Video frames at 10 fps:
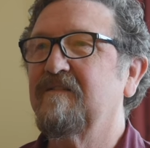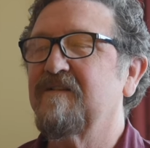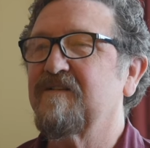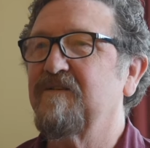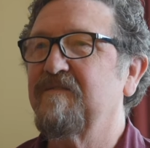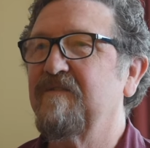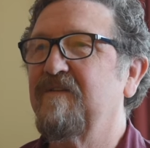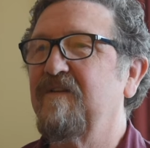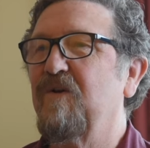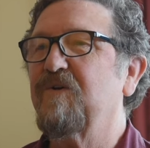So the
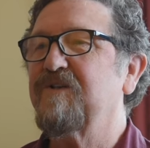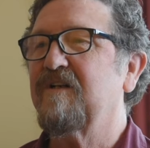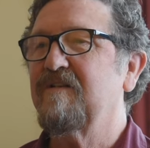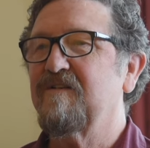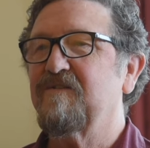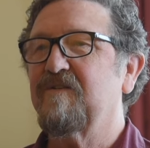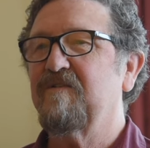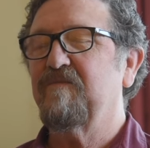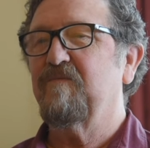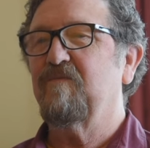Yogācāra is a sort
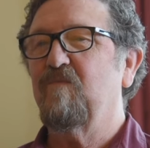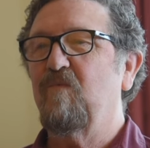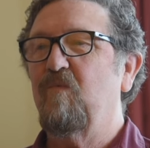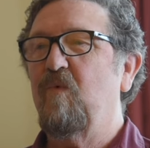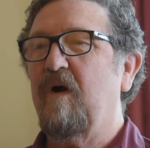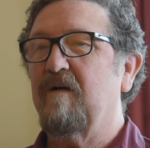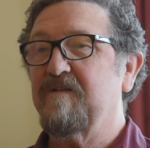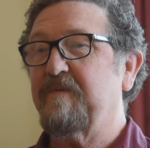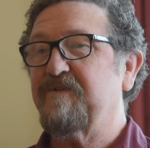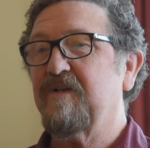of, well,
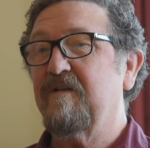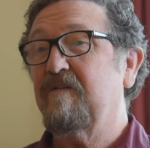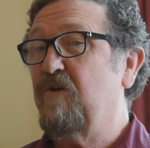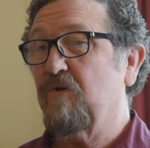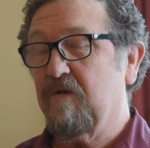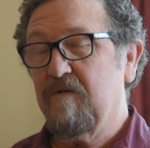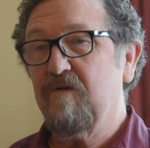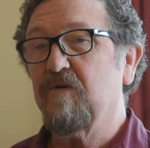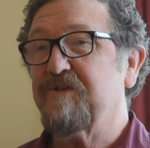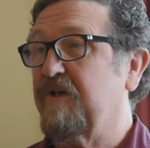especially a
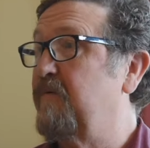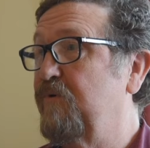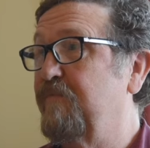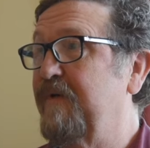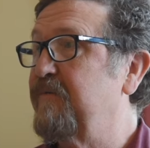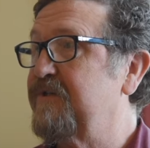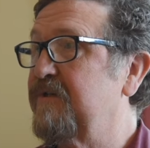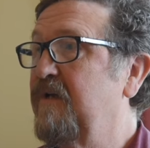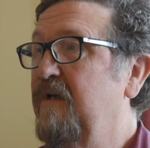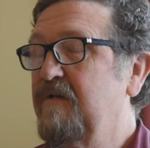Yogācāra Bhumi, which
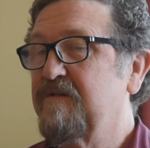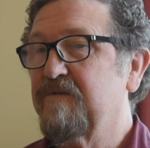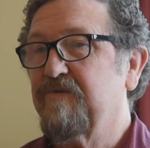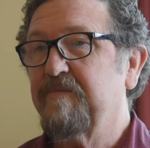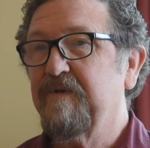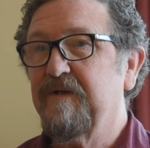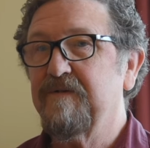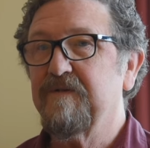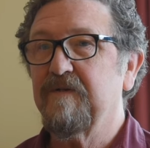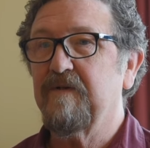is
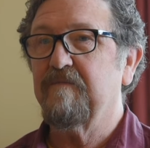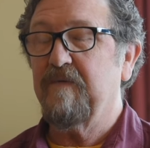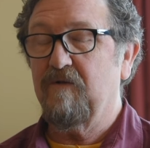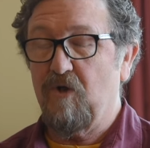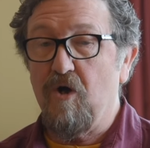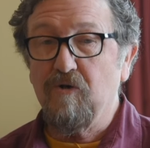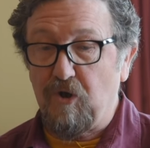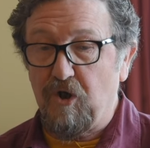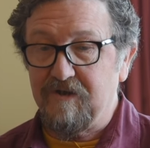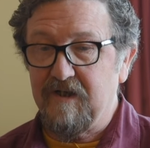attributed, a
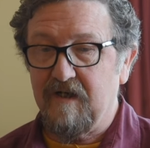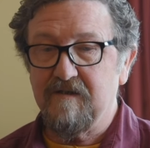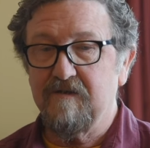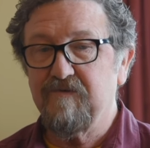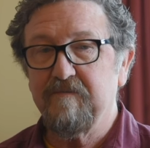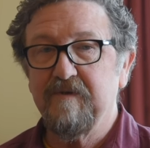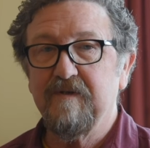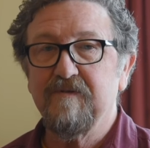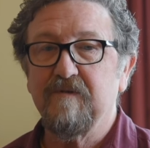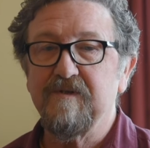long text
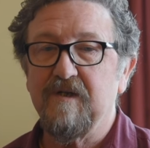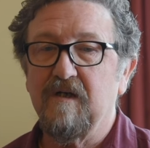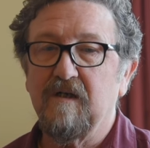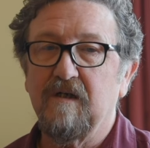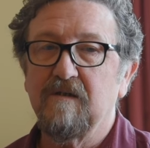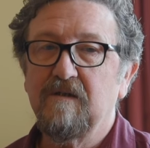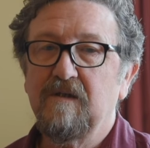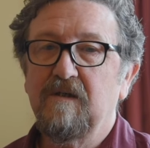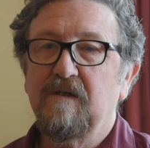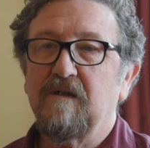attributed to Asanga.
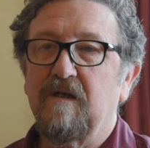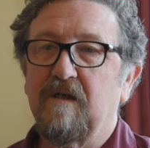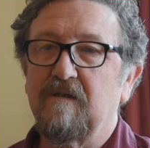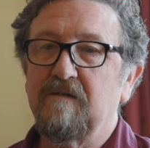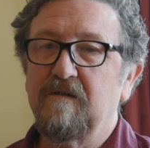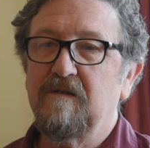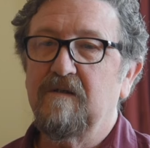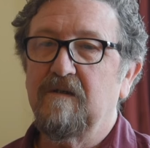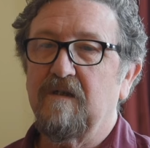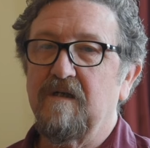
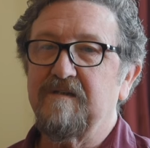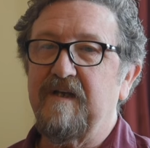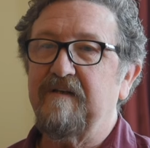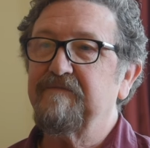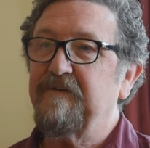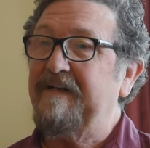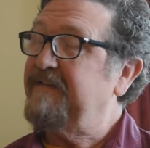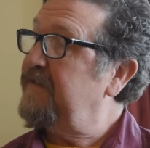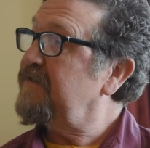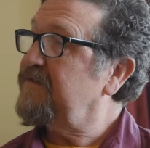A set of
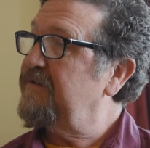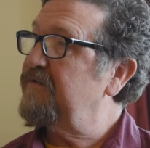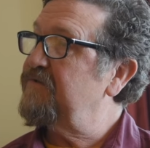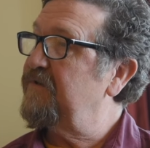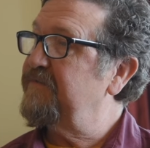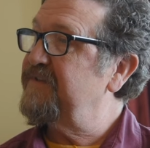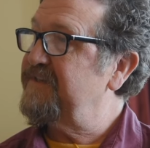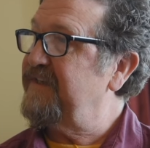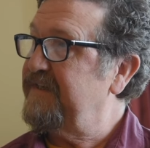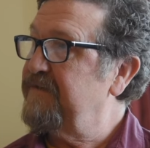ideas that are sort of
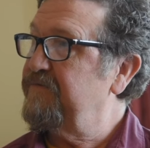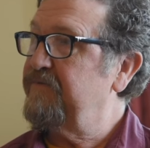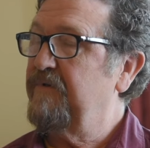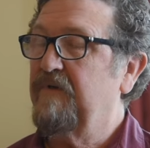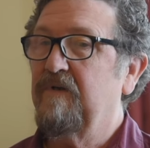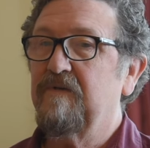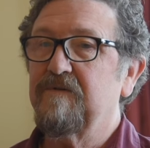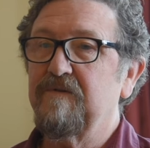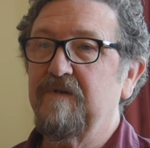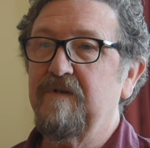distinctive
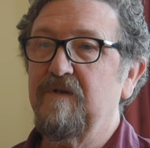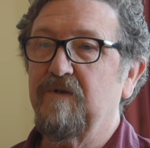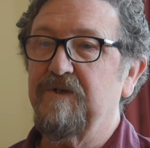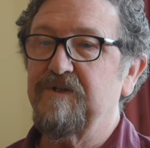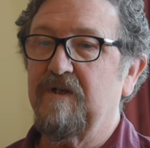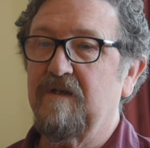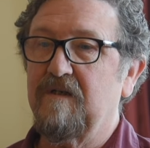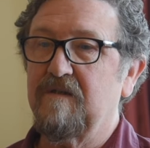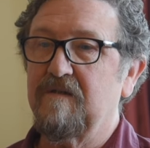to the Yogācāra